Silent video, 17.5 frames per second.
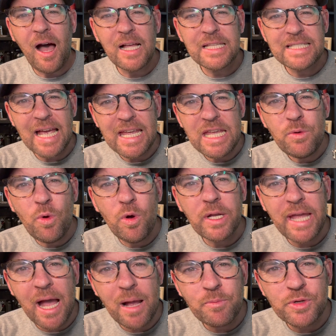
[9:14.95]
Tell you
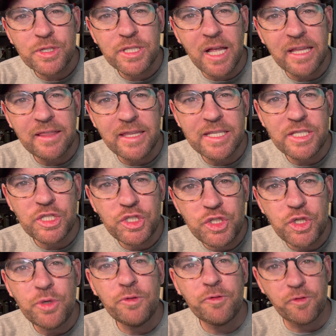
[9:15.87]
what cameras like this
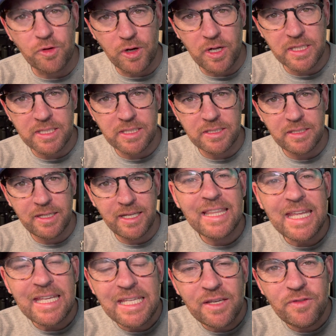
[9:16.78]
do for us.
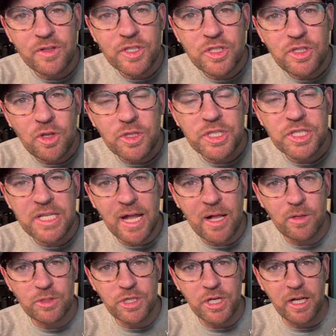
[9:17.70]
They give us
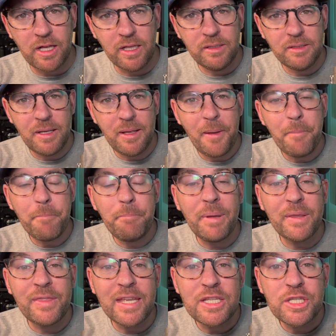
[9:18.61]
nostalgia,
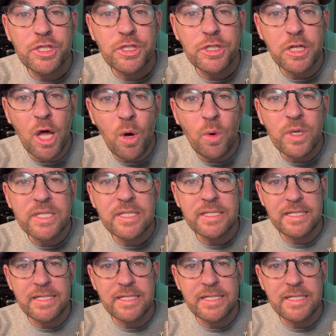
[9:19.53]
but they slow us